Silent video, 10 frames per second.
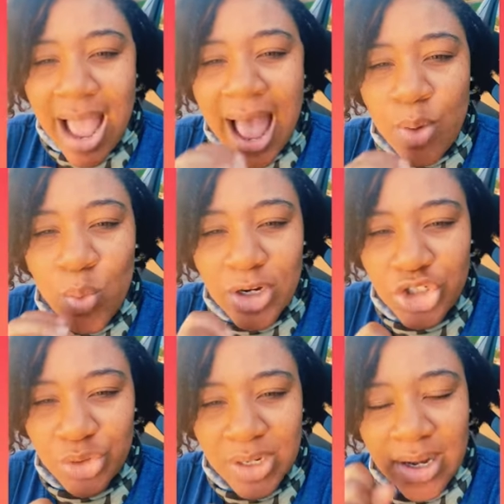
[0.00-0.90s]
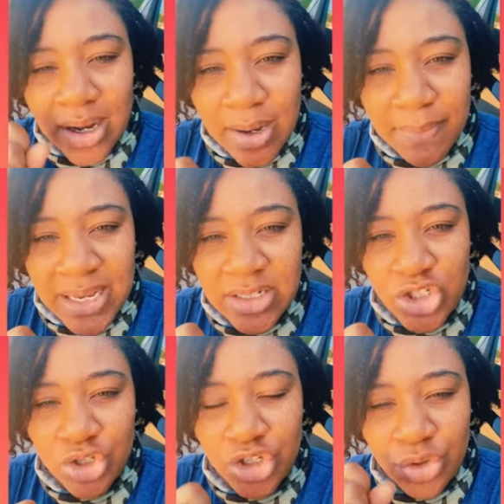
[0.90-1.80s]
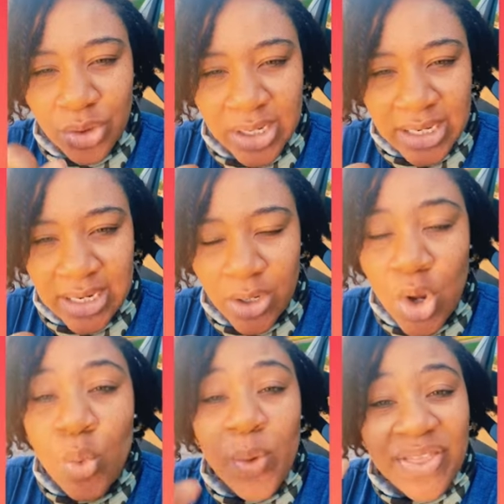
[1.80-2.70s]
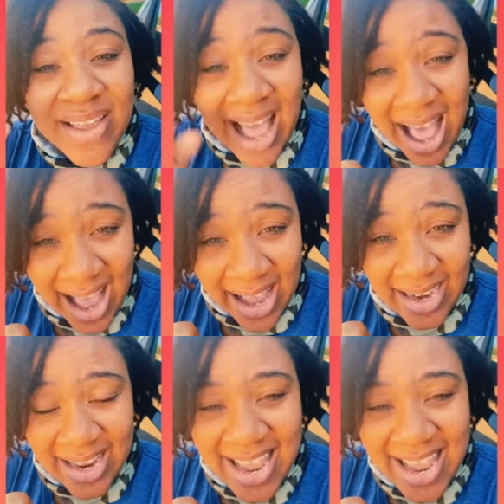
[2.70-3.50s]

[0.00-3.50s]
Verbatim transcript: I want you to come into unity with God